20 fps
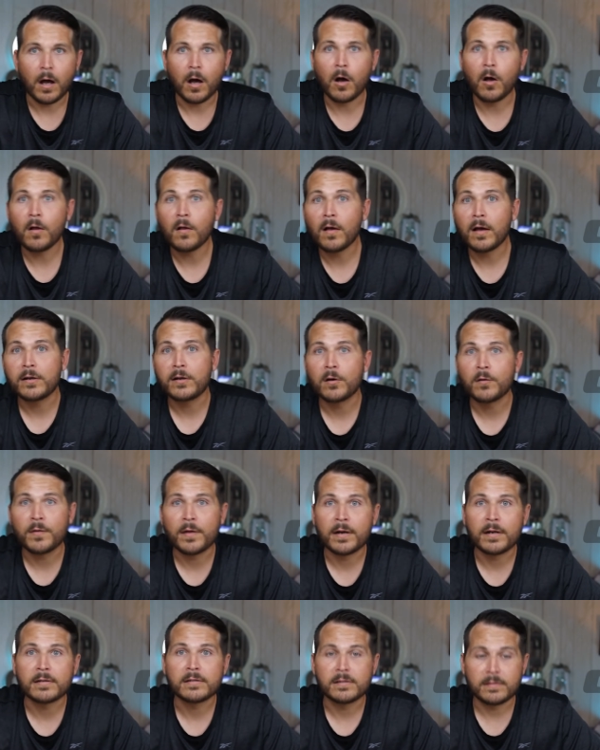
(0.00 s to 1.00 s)
All I know
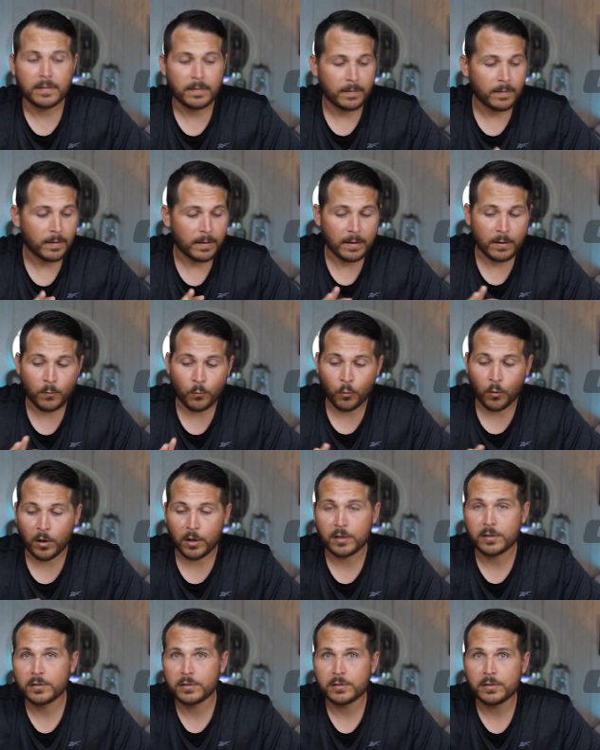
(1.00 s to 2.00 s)
that is it
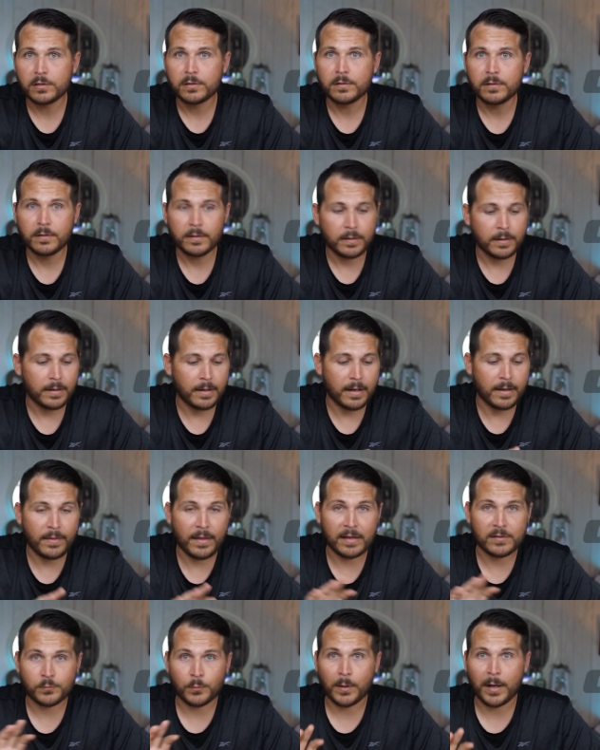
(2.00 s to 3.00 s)
works, and
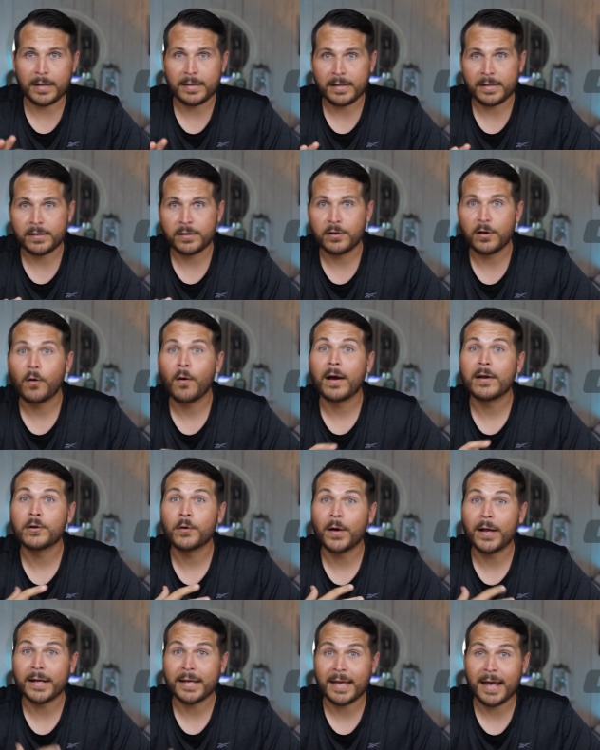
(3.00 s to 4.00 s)
that's what I need to know. I
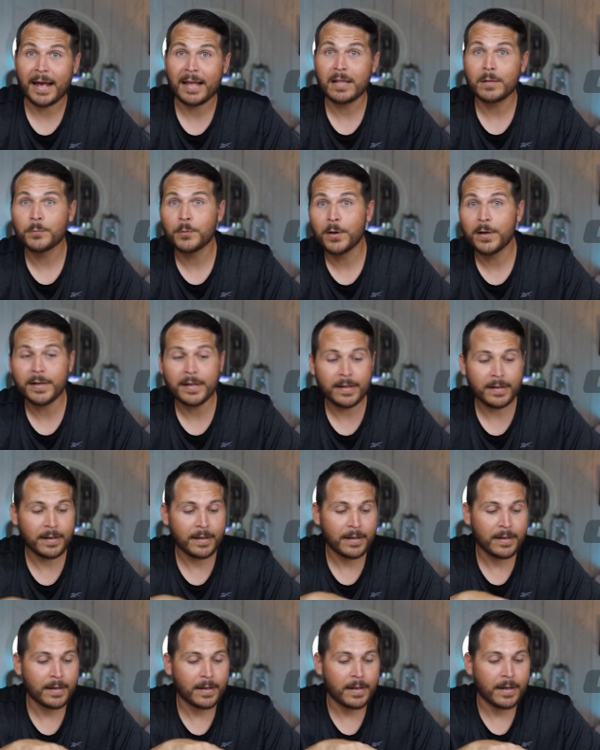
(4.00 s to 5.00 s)
know how to calibrate it,
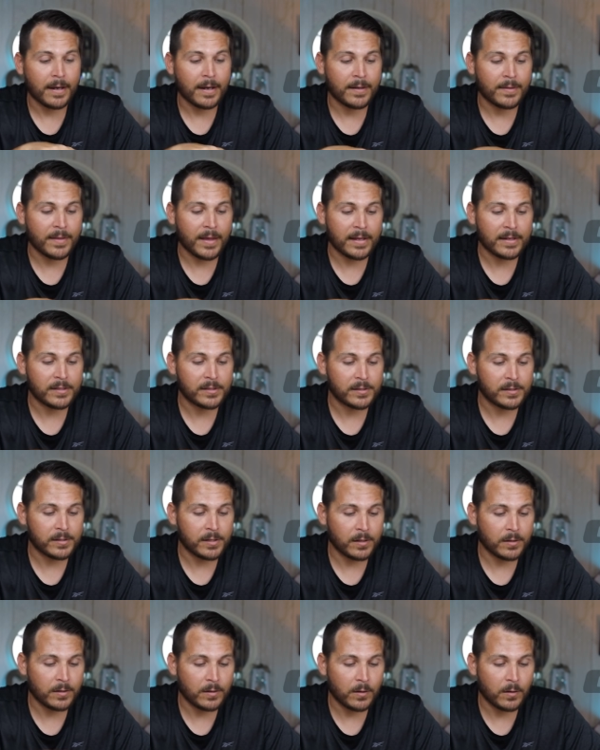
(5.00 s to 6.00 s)
and
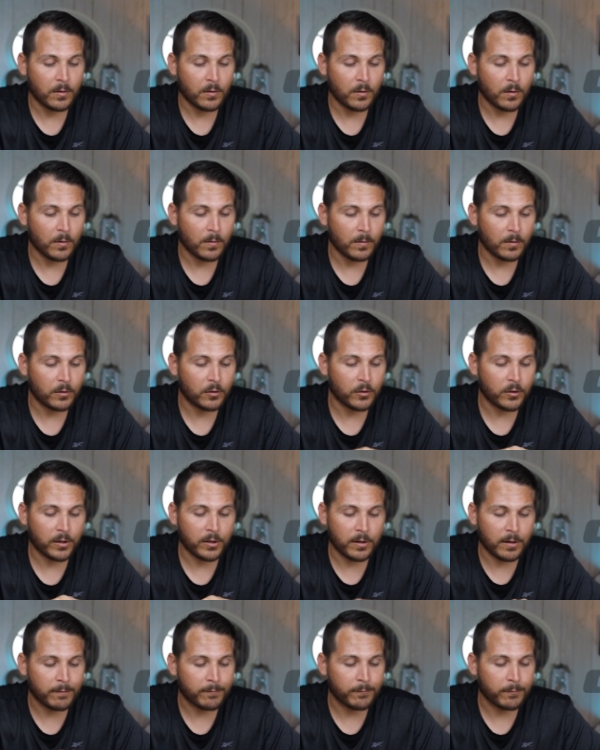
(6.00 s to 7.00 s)
that's good
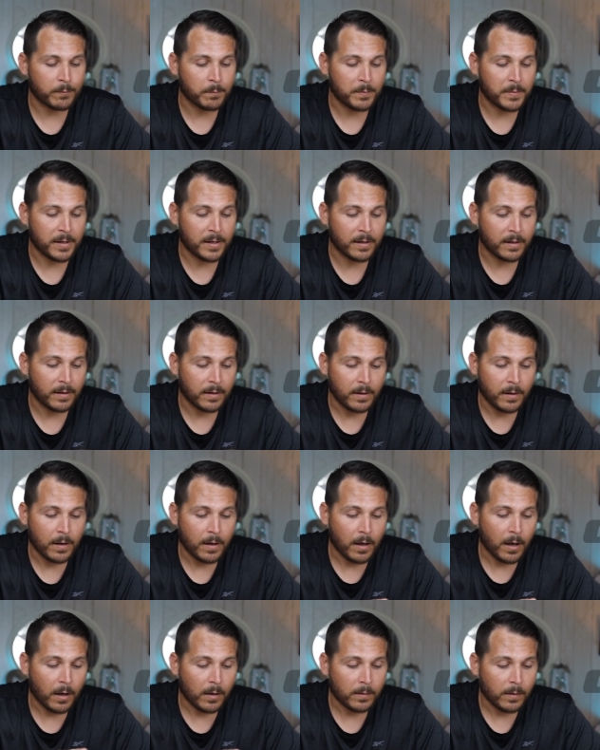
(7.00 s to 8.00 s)
enough for me.
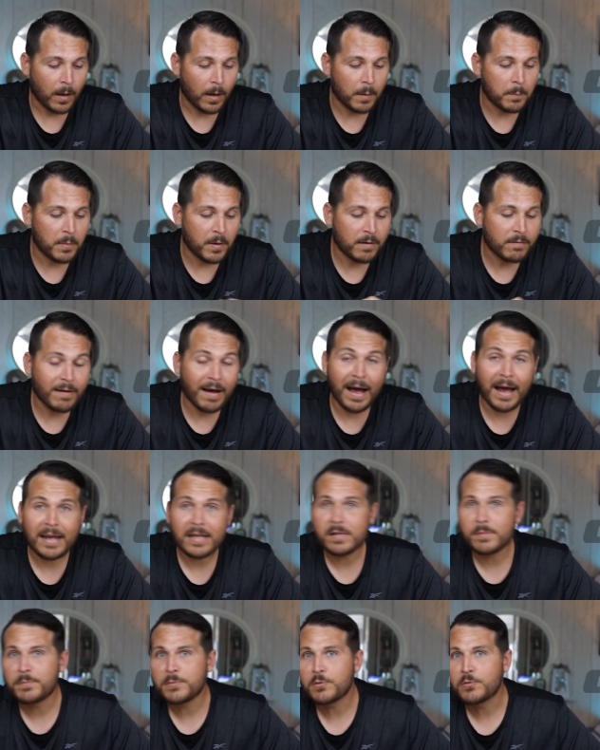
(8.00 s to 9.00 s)
Above
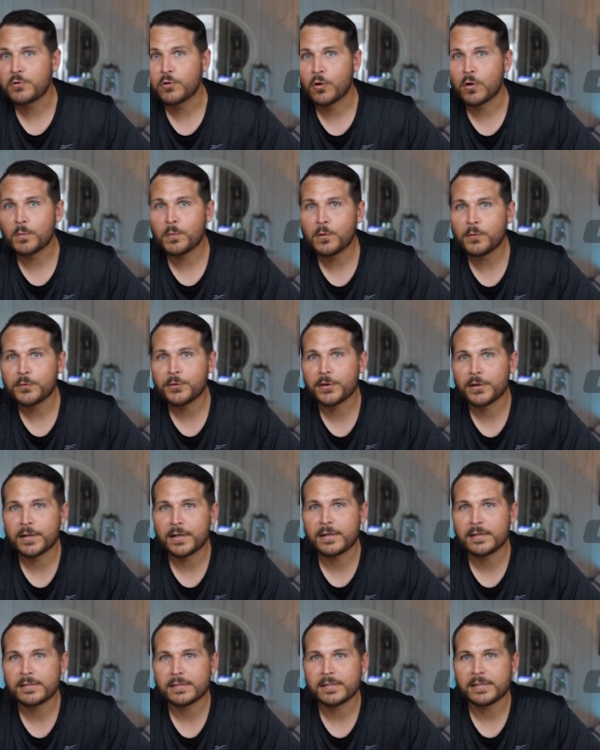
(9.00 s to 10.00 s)
IMU normal, you're
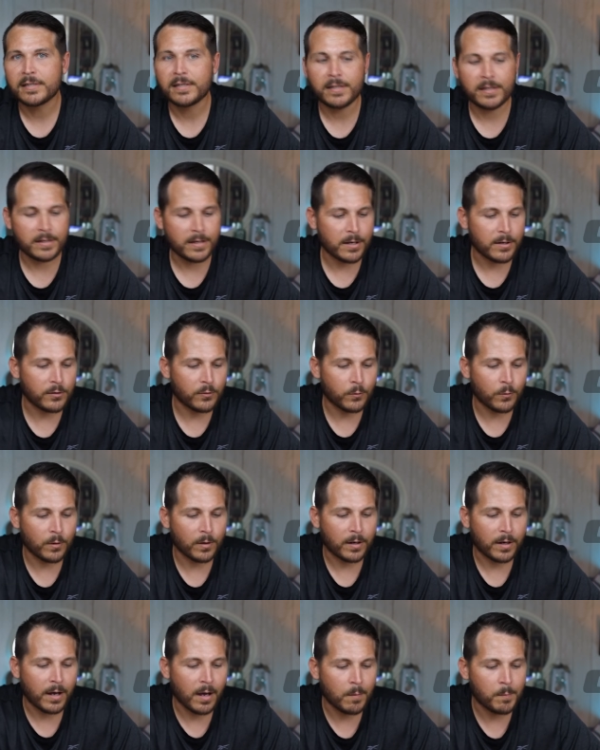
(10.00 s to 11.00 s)
gonna see
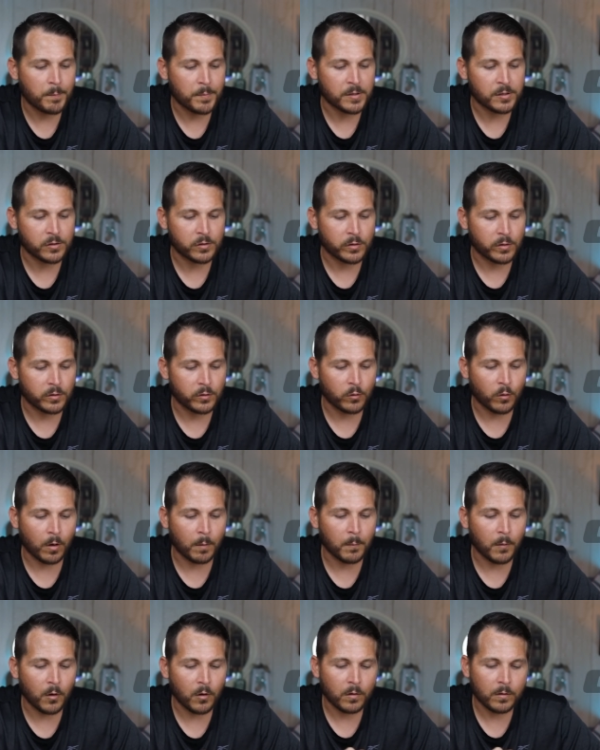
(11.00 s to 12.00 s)
your compass
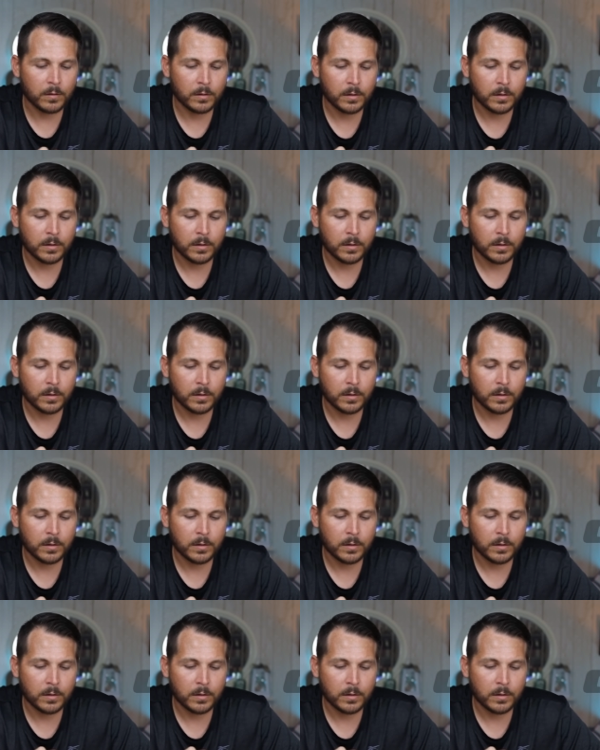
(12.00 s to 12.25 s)
normal.